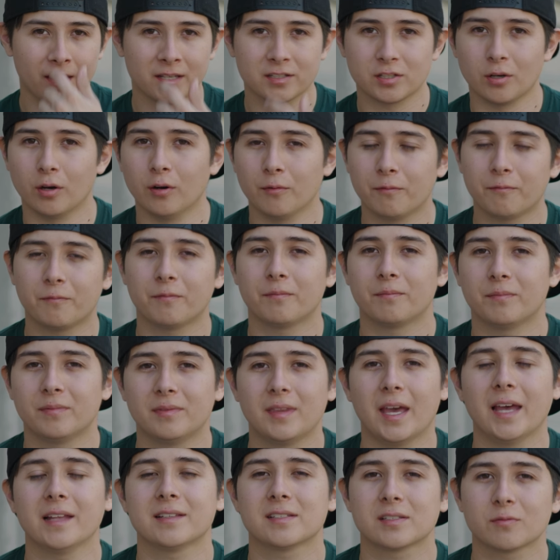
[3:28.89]
So if
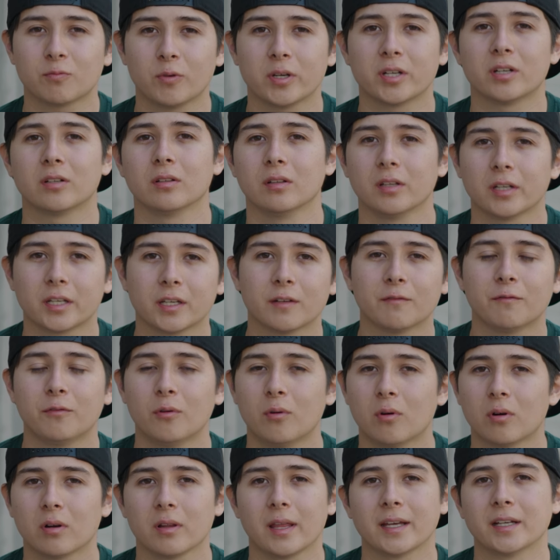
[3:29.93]
that's what you're looking
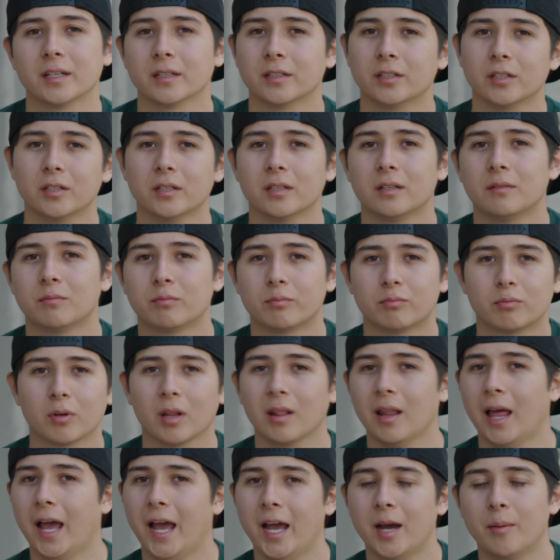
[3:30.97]
for, like a good,
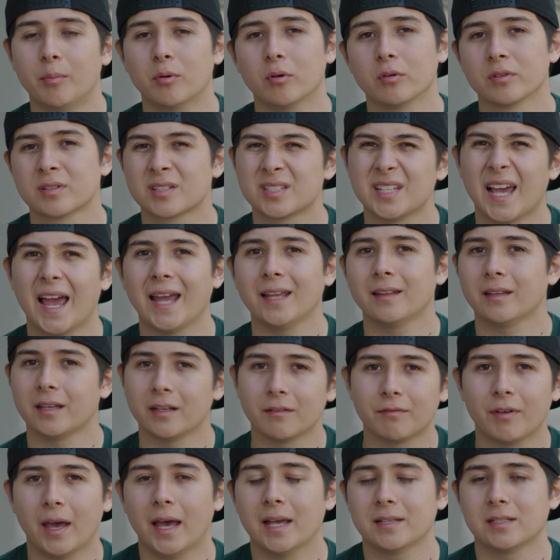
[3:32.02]
reliable, silent,
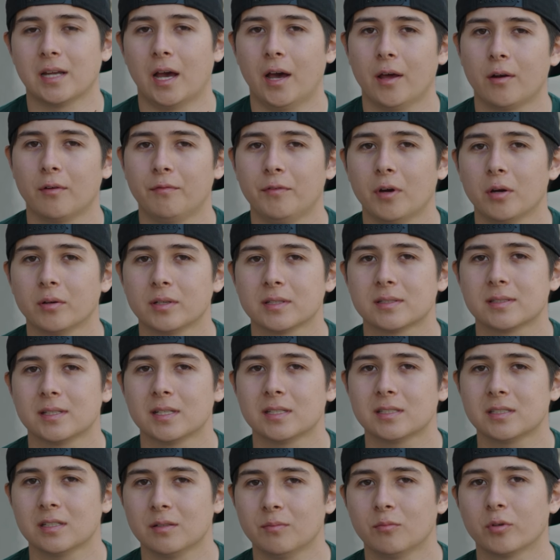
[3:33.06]
fast autofocus
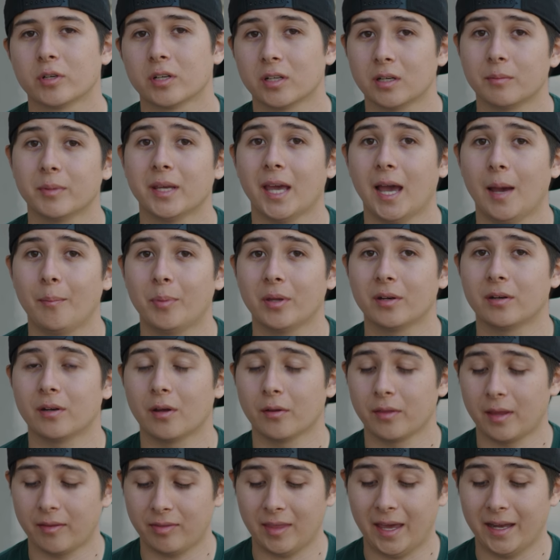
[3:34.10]
system, where you're gonna be happy to
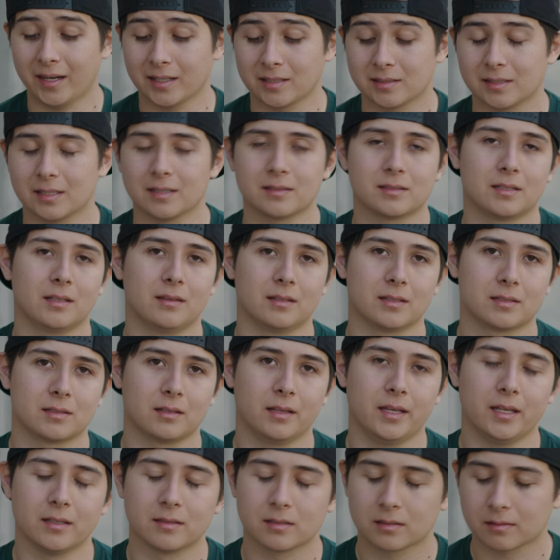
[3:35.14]
know that that exists in this
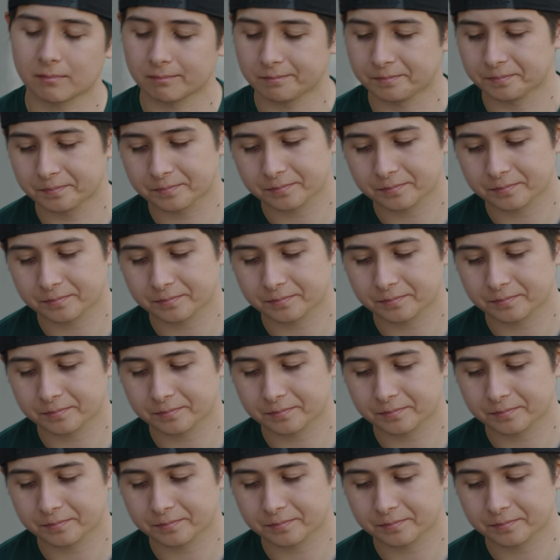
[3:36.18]
lens.